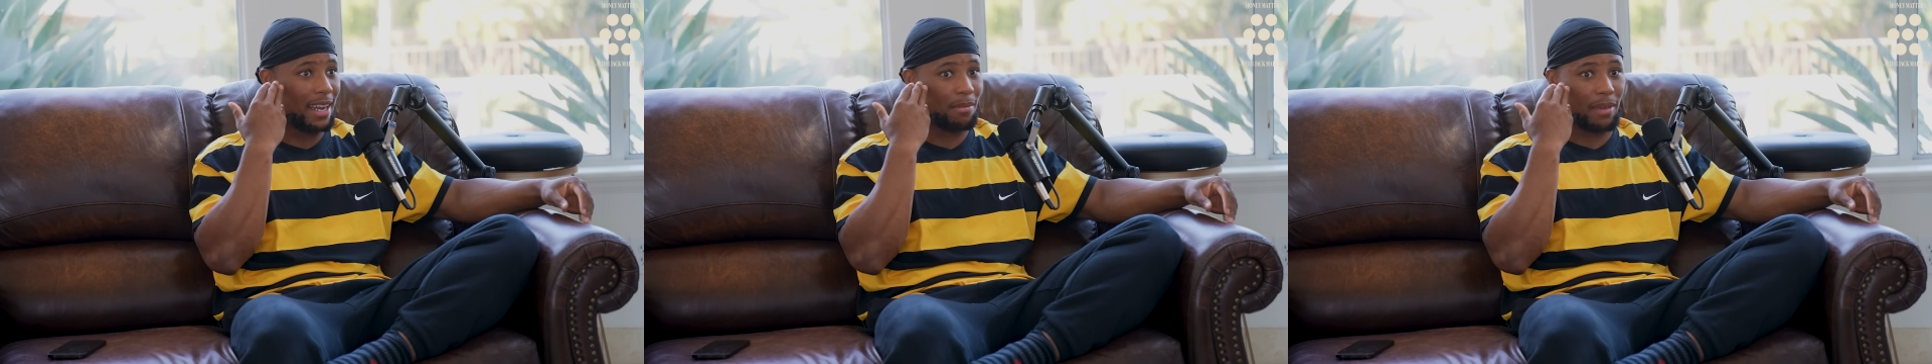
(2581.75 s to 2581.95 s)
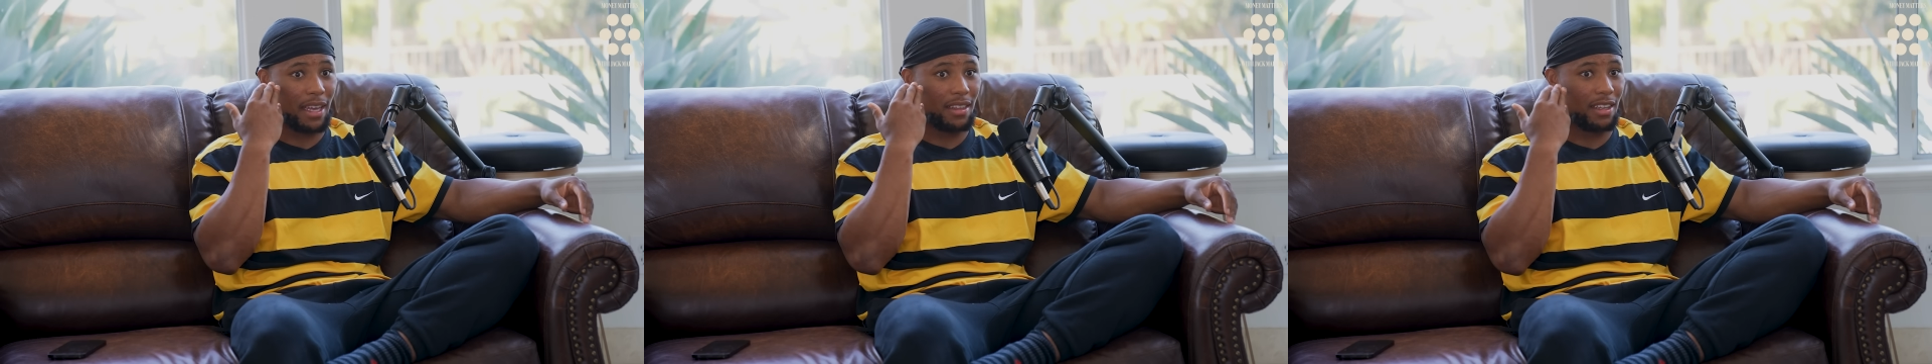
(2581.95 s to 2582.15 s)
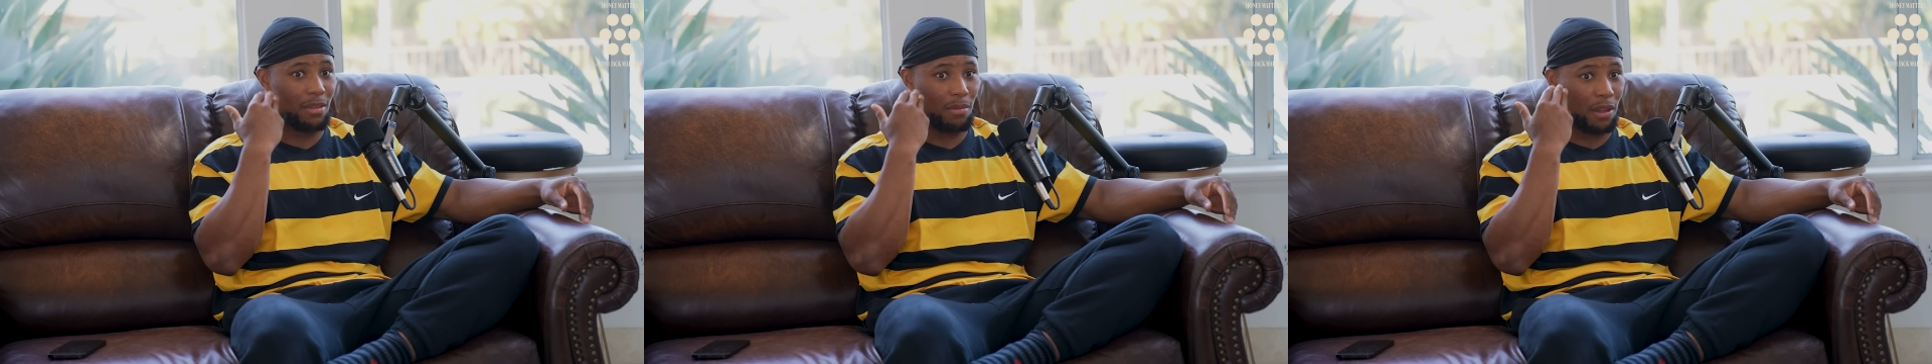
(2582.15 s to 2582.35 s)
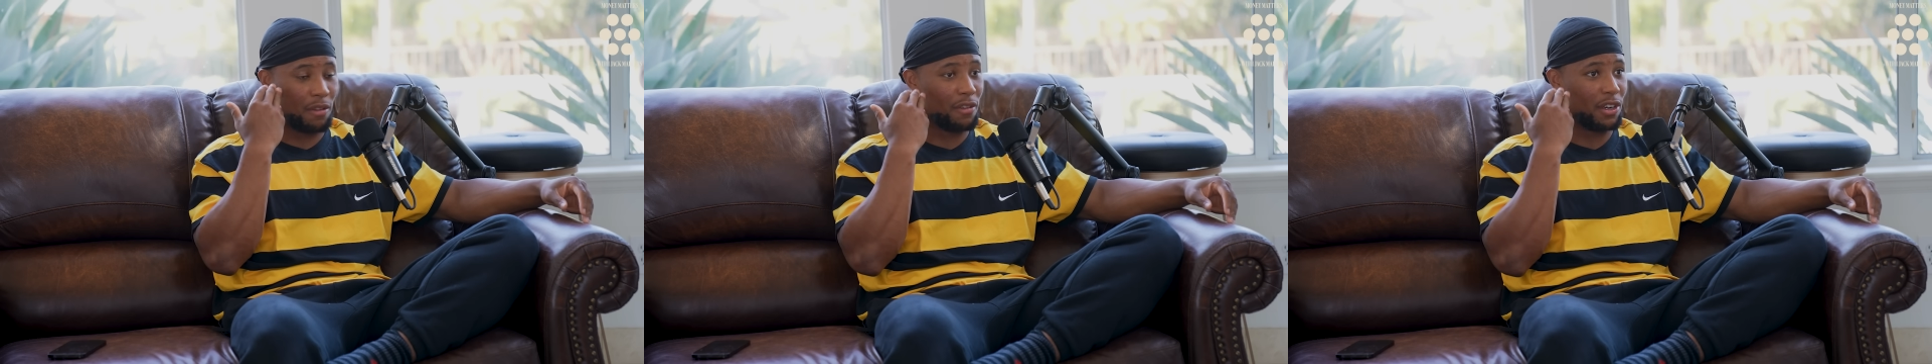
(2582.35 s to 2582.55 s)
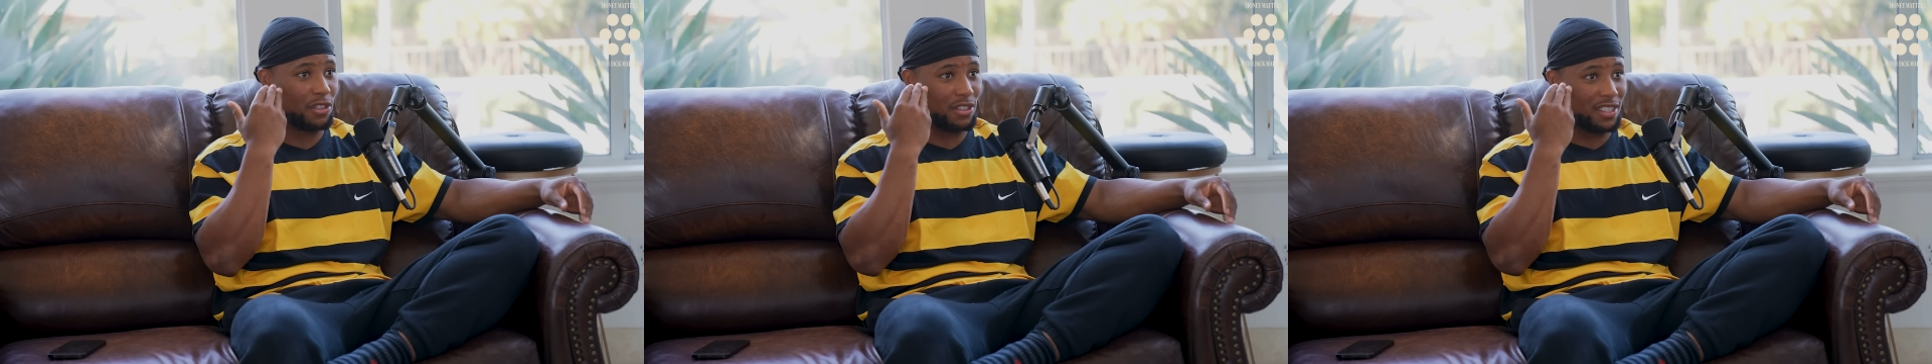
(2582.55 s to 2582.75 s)
I'm like, these
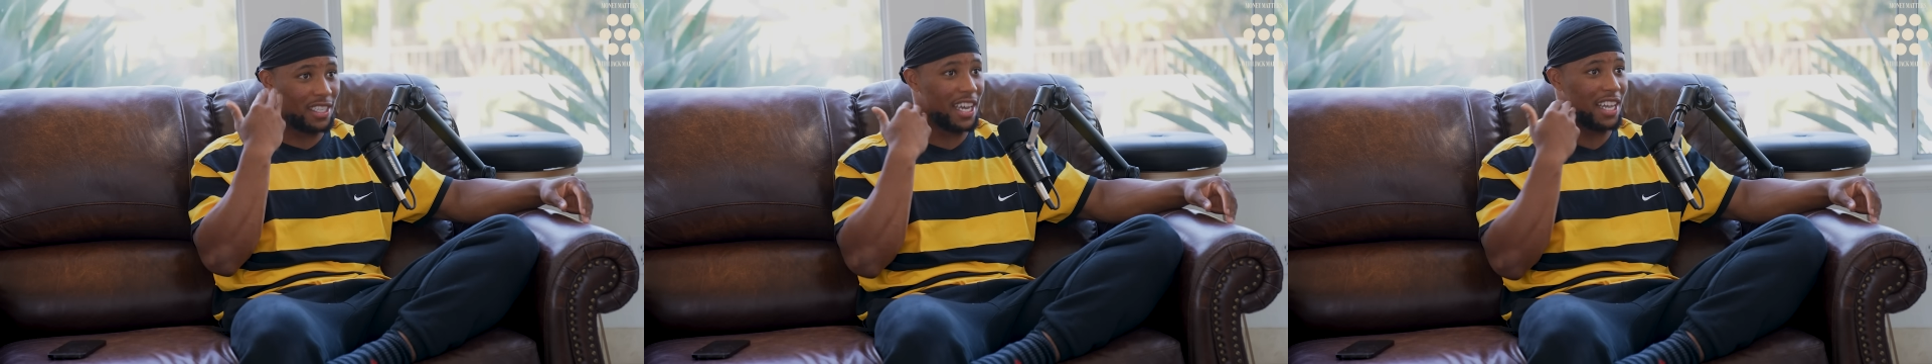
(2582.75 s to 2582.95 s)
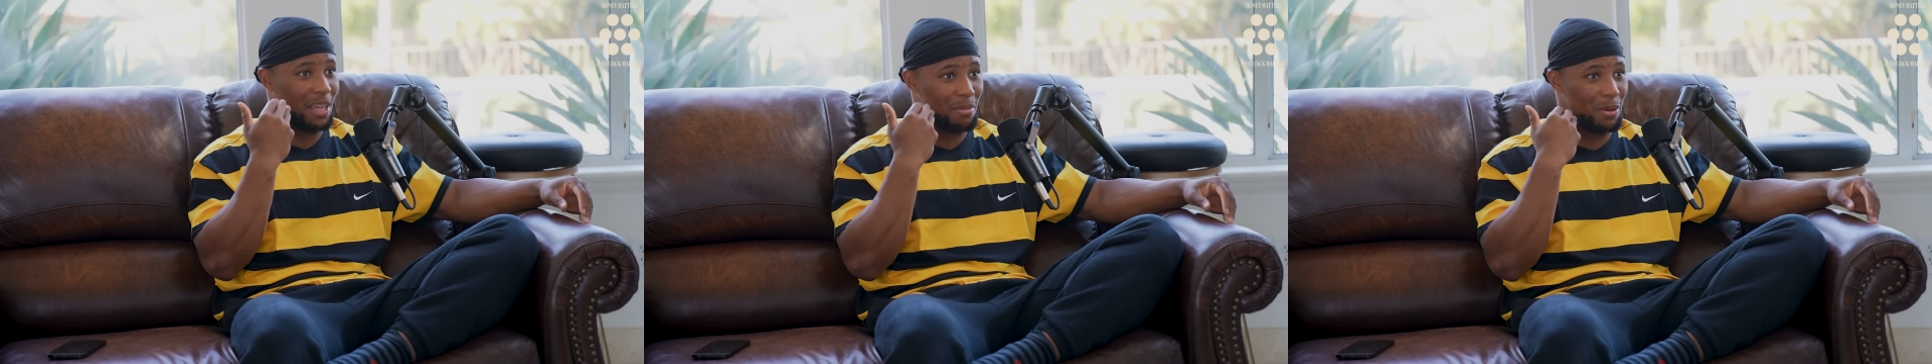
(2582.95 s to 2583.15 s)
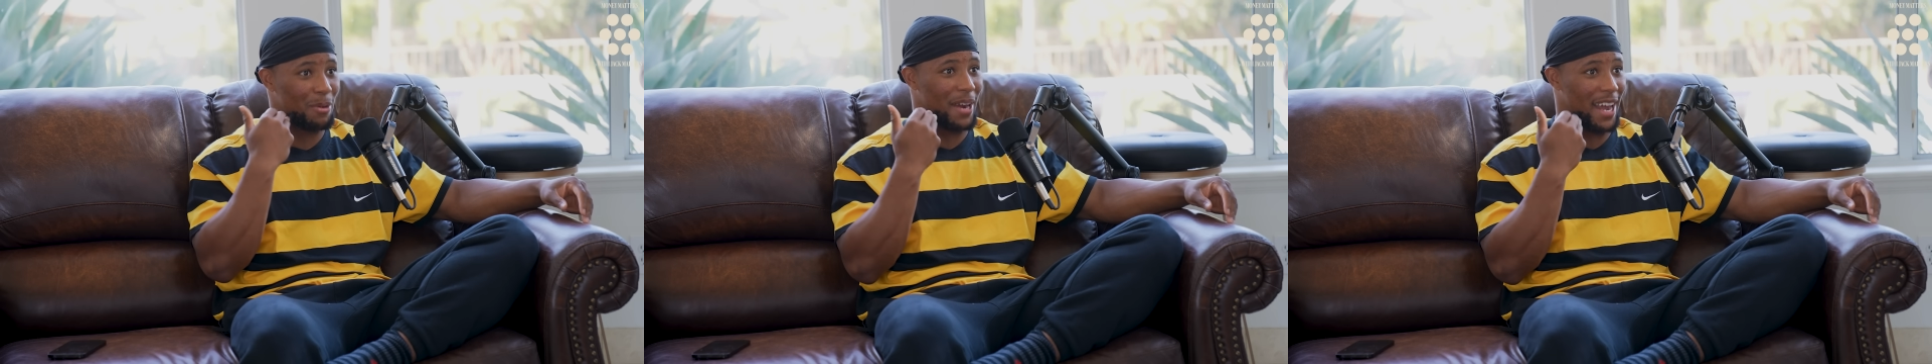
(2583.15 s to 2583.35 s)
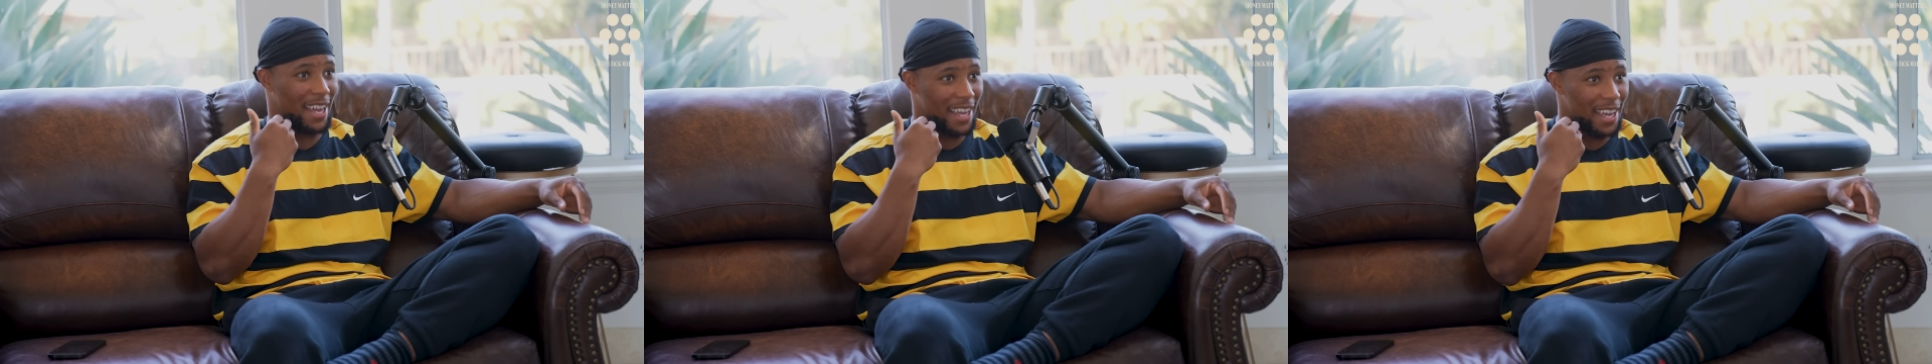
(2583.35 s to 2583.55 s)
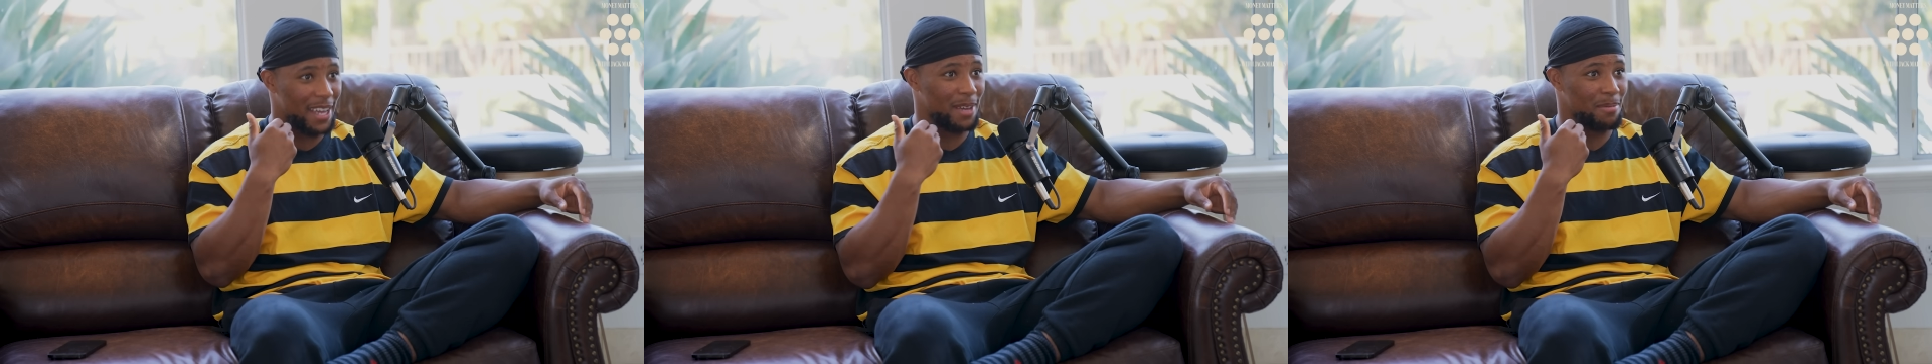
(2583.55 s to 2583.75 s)
motherfuckers are telling me what I
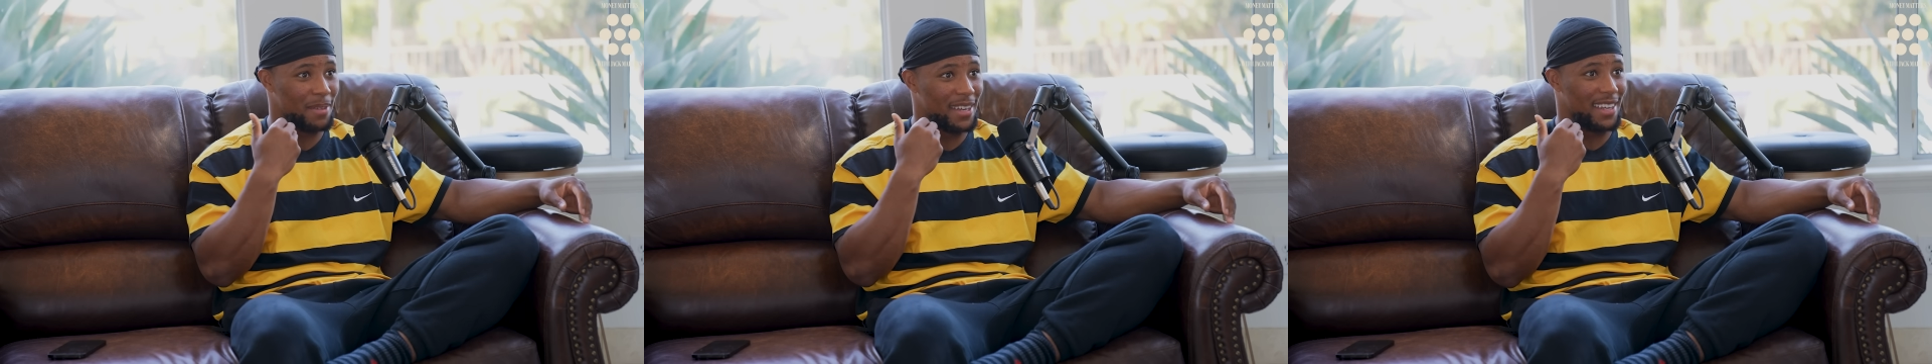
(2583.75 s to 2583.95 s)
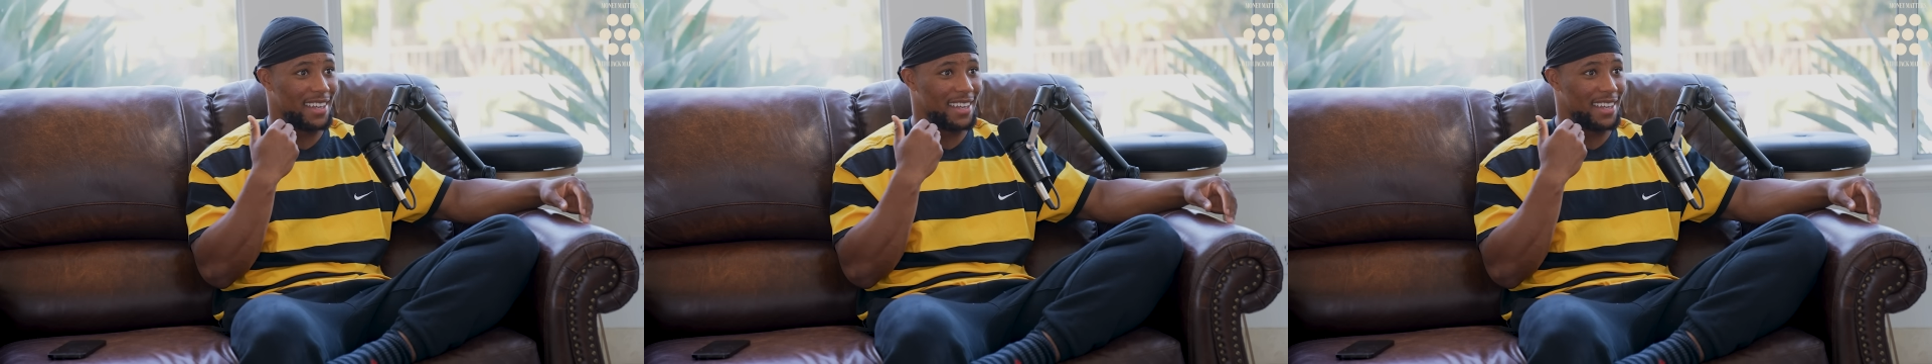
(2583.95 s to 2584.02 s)
am,